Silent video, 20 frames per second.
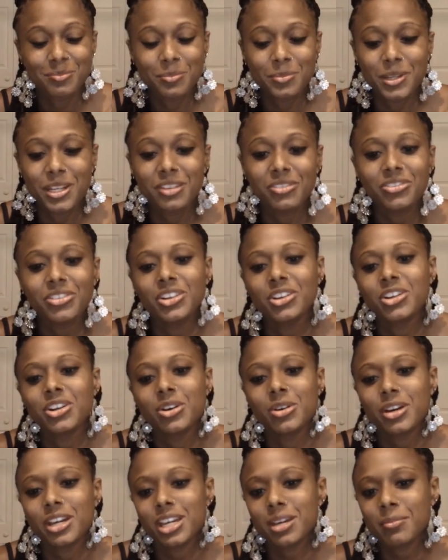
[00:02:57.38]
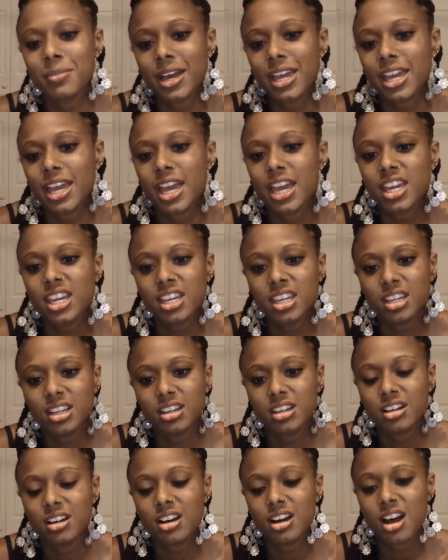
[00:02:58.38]
But if you're going MIA,
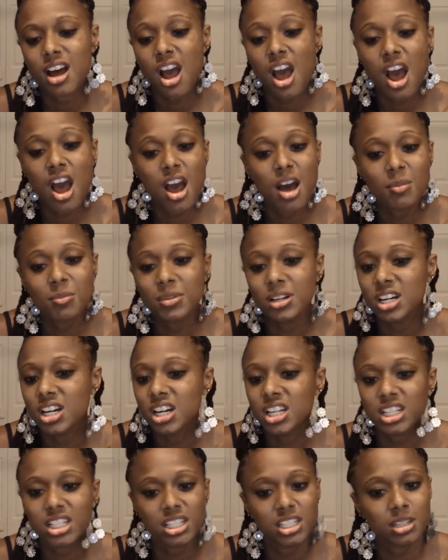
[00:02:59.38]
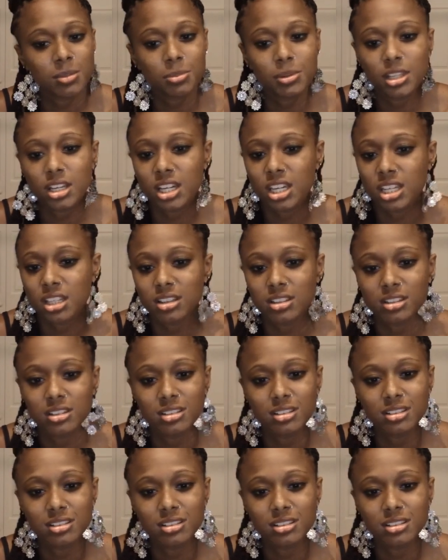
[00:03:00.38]
I'm gonna keep looking.